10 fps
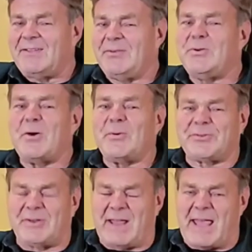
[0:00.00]
you know
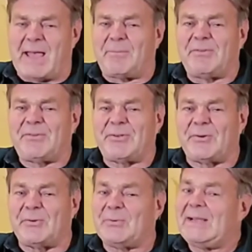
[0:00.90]
what's going to happen.
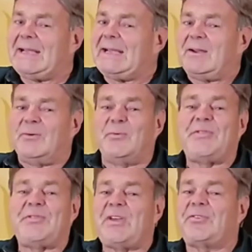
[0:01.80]
So
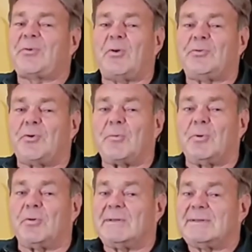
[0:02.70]
when things are all
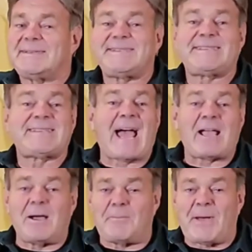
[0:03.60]
normal,
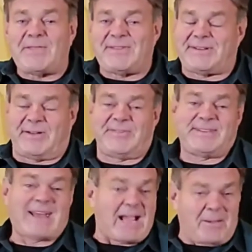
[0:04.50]
stock up on the stuff,
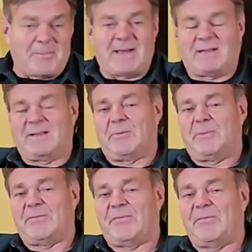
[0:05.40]
stock up on a little
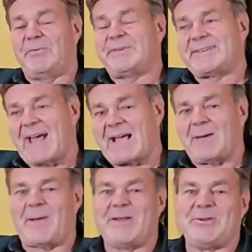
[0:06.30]
bit of food,
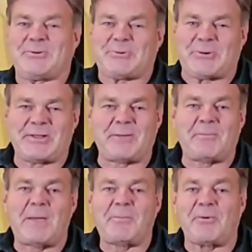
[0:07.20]
stock up on your toilet
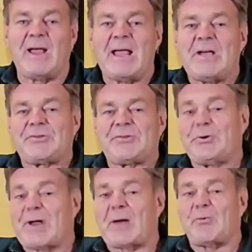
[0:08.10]
paper. So
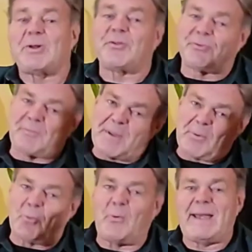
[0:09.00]
you're not one of those
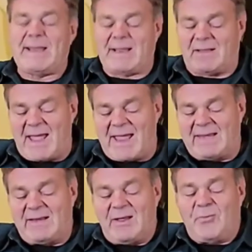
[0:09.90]
people waiting in
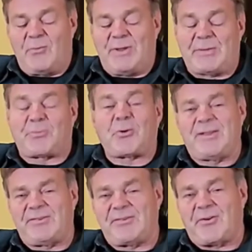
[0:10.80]
line when the
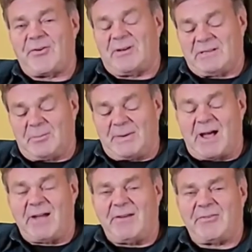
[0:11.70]
prices are a little bit
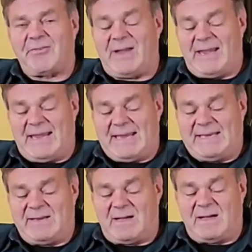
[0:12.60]
higher
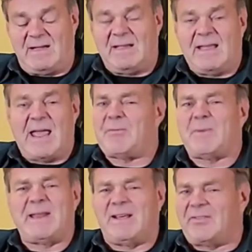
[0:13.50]
and uh,
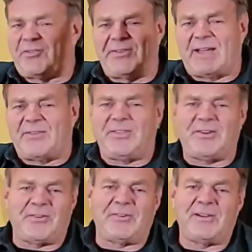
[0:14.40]
everybody else is out
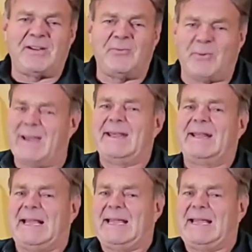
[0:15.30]
there waiting in